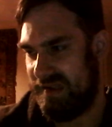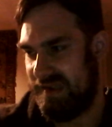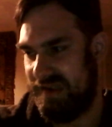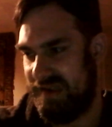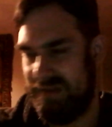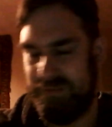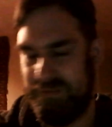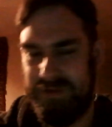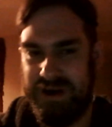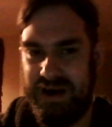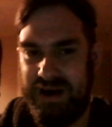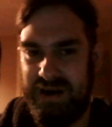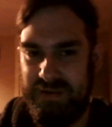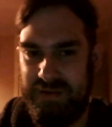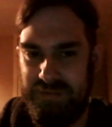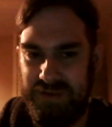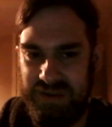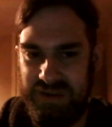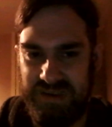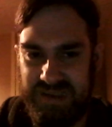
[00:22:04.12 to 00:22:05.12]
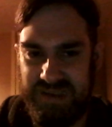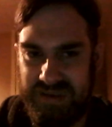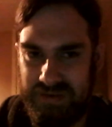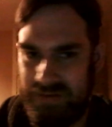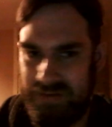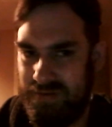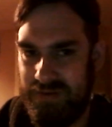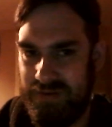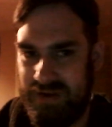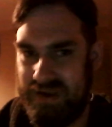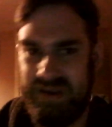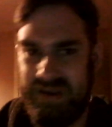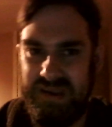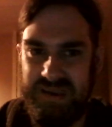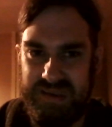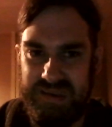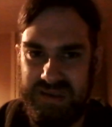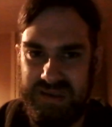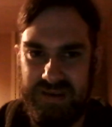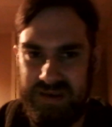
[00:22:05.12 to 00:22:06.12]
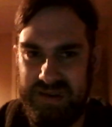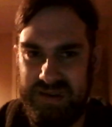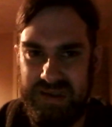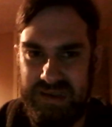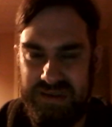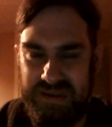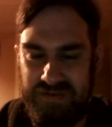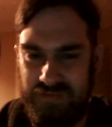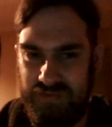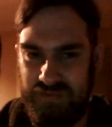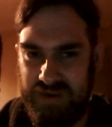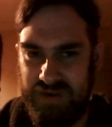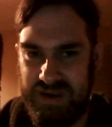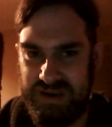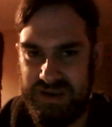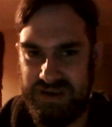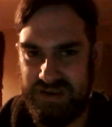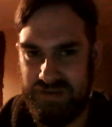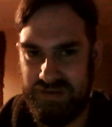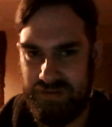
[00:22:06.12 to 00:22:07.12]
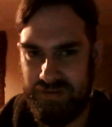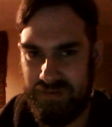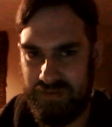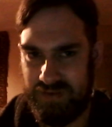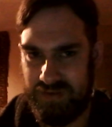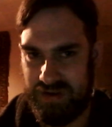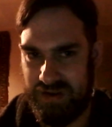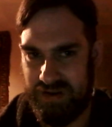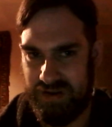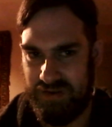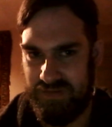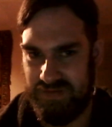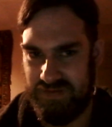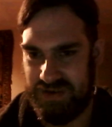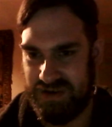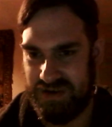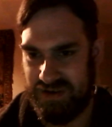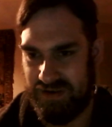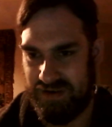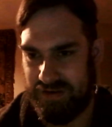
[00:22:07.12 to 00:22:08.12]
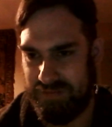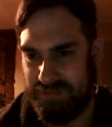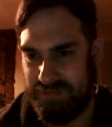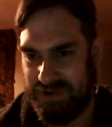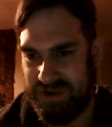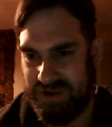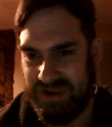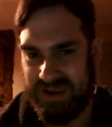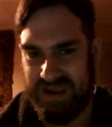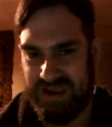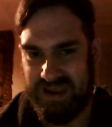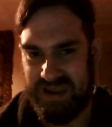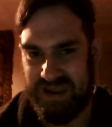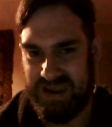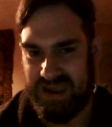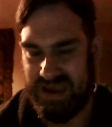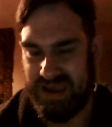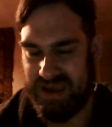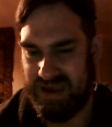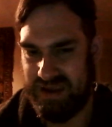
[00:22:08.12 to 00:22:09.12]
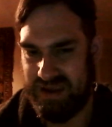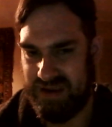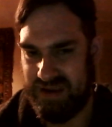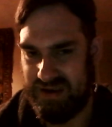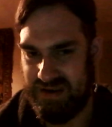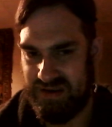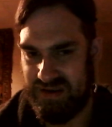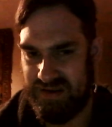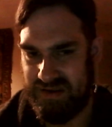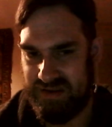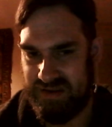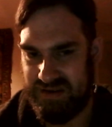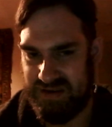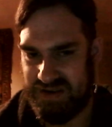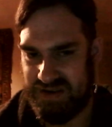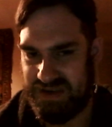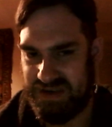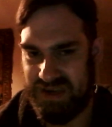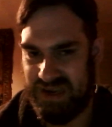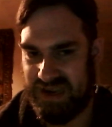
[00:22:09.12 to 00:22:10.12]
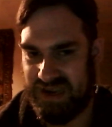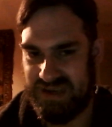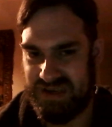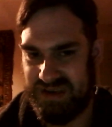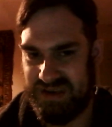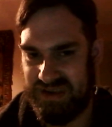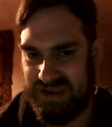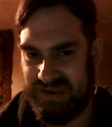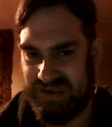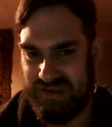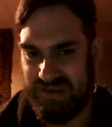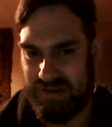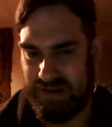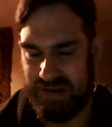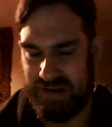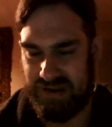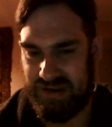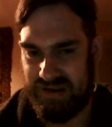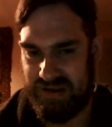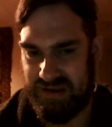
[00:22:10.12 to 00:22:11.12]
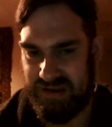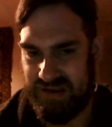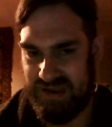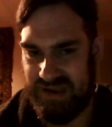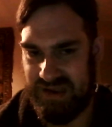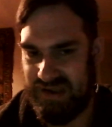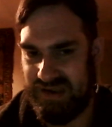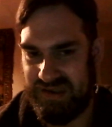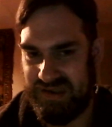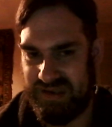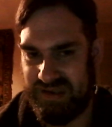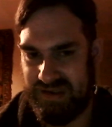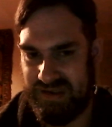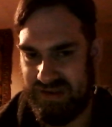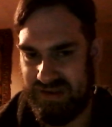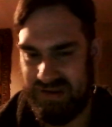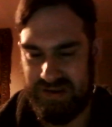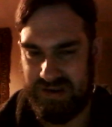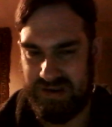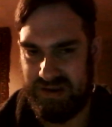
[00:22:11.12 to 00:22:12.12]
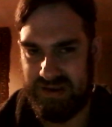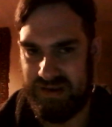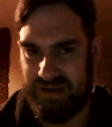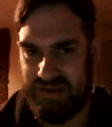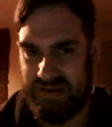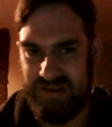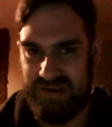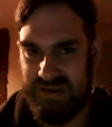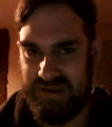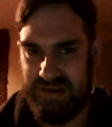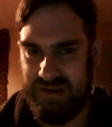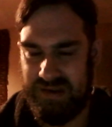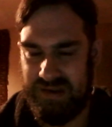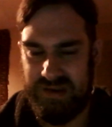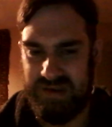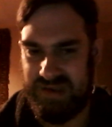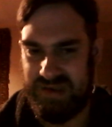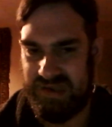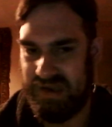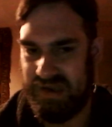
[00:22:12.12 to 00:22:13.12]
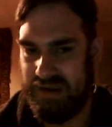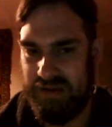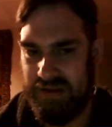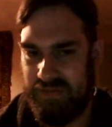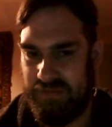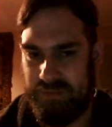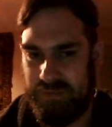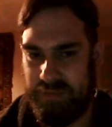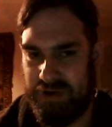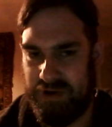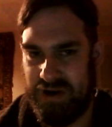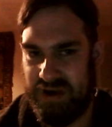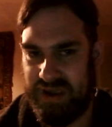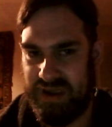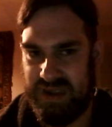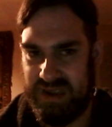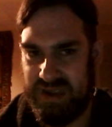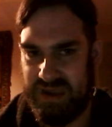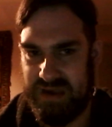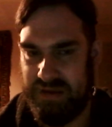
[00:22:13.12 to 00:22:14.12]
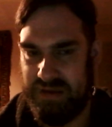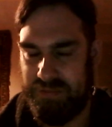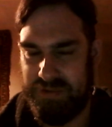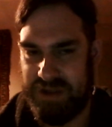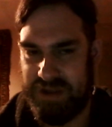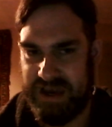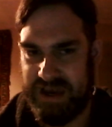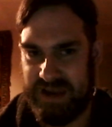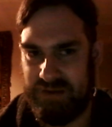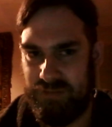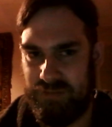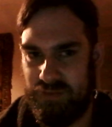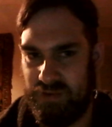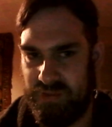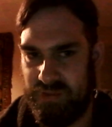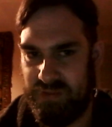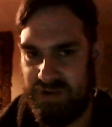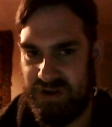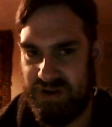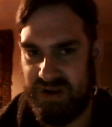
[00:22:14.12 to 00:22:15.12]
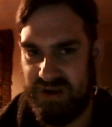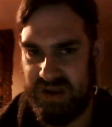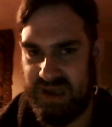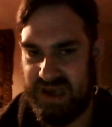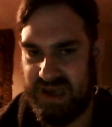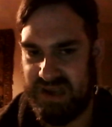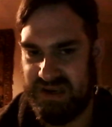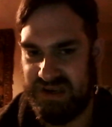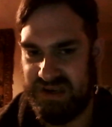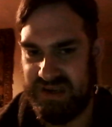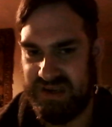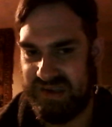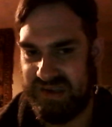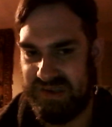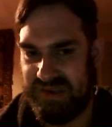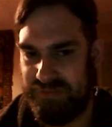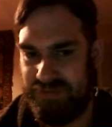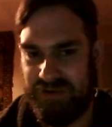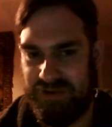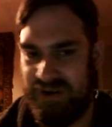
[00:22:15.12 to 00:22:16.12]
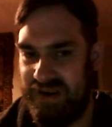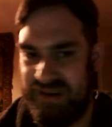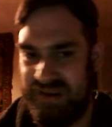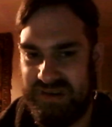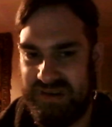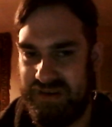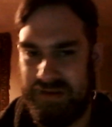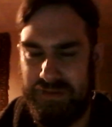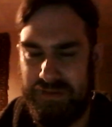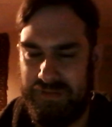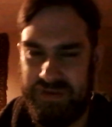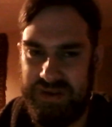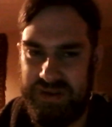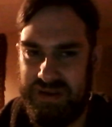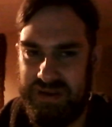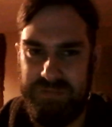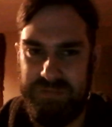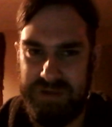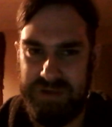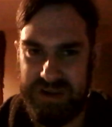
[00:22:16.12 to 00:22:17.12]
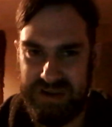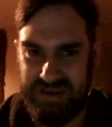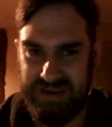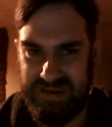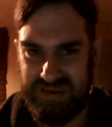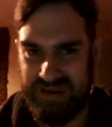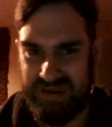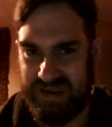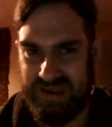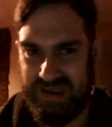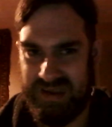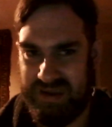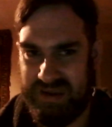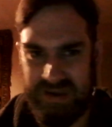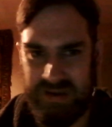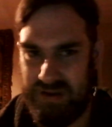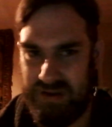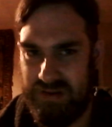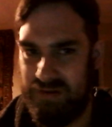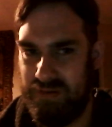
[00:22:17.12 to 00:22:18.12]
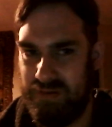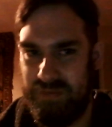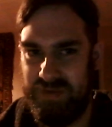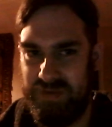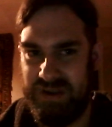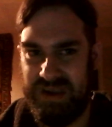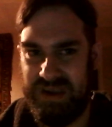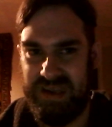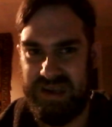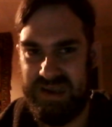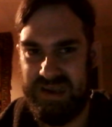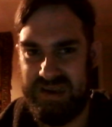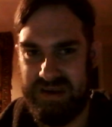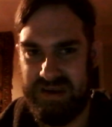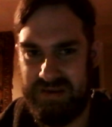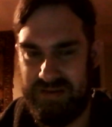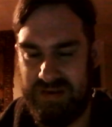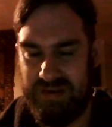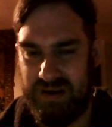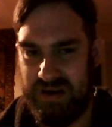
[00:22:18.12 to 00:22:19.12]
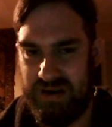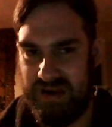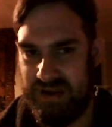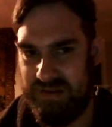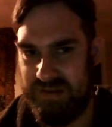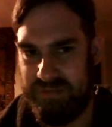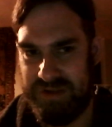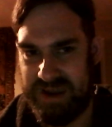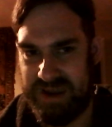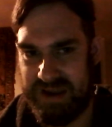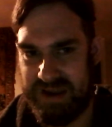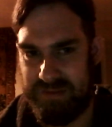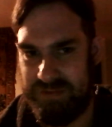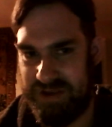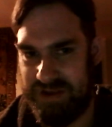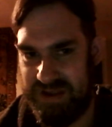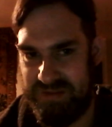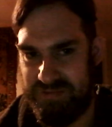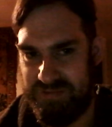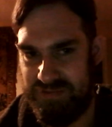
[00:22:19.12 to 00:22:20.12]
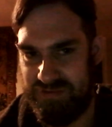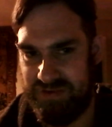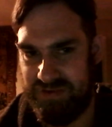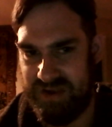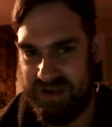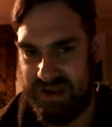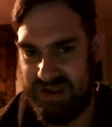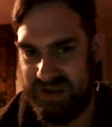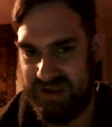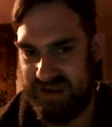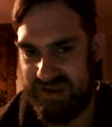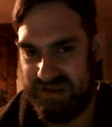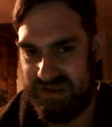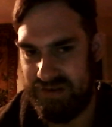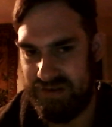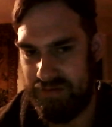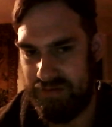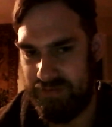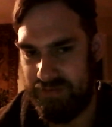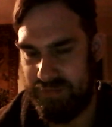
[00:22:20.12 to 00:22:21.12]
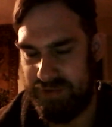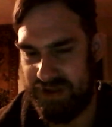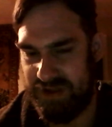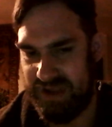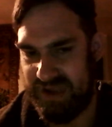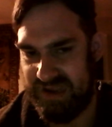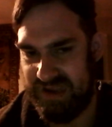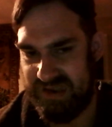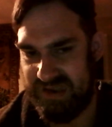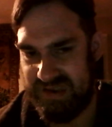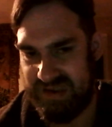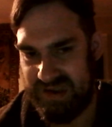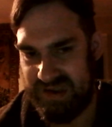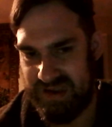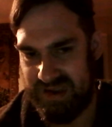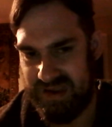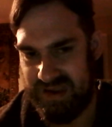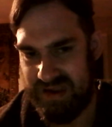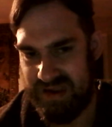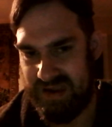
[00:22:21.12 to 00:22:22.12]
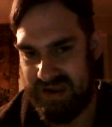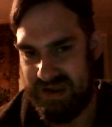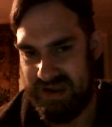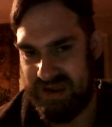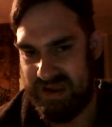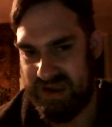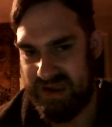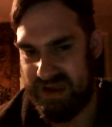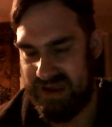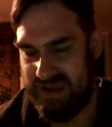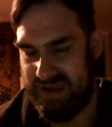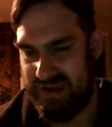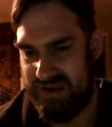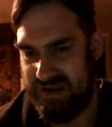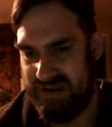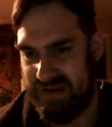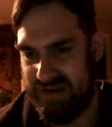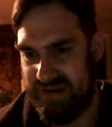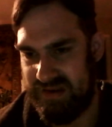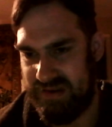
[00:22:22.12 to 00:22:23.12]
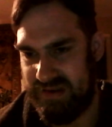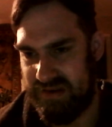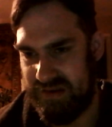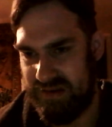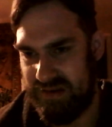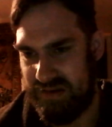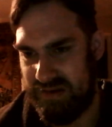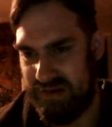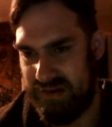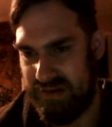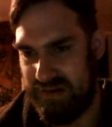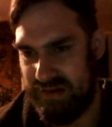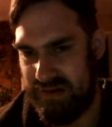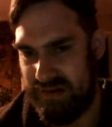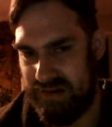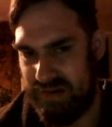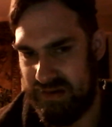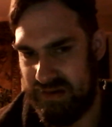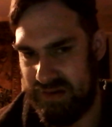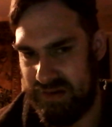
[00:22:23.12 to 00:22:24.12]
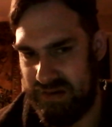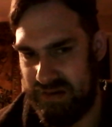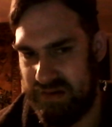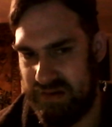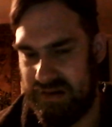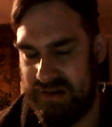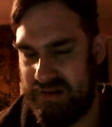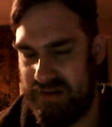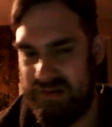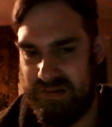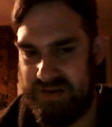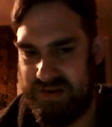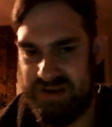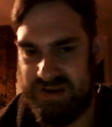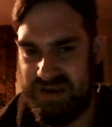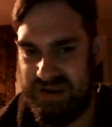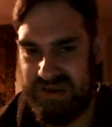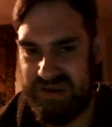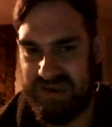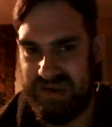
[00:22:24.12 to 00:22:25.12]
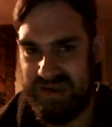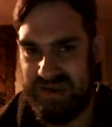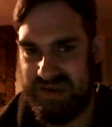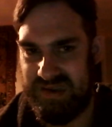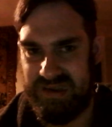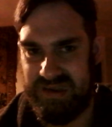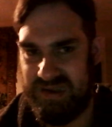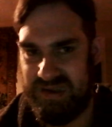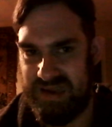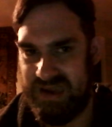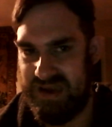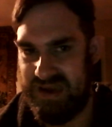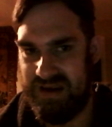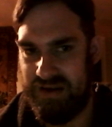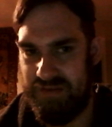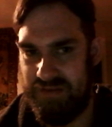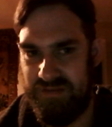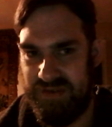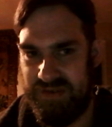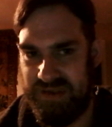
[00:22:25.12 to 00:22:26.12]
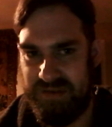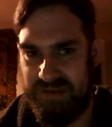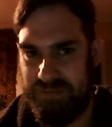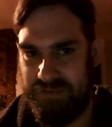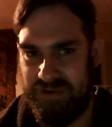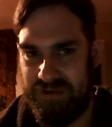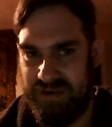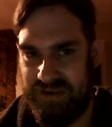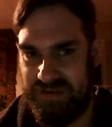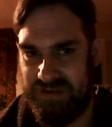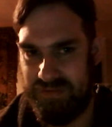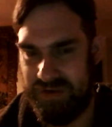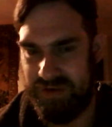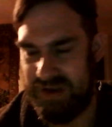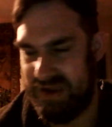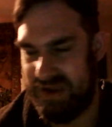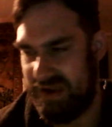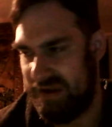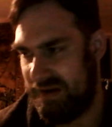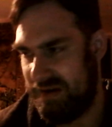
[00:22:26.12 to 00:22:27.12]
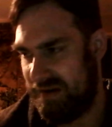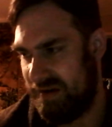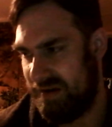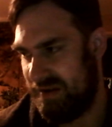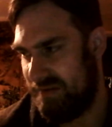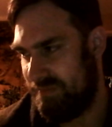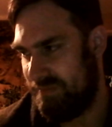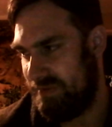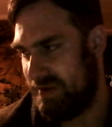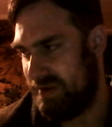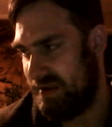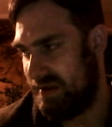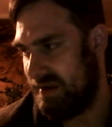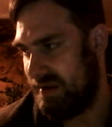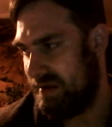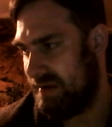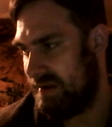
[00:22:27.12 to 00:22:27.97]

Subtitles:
department store, and it's like this rich sort of clothes shop, and she actually is served by a black woman, and she's surprised obviously because normally they don't hire black people at this sort of place. And she says, yeah, I was surprised when they hired me.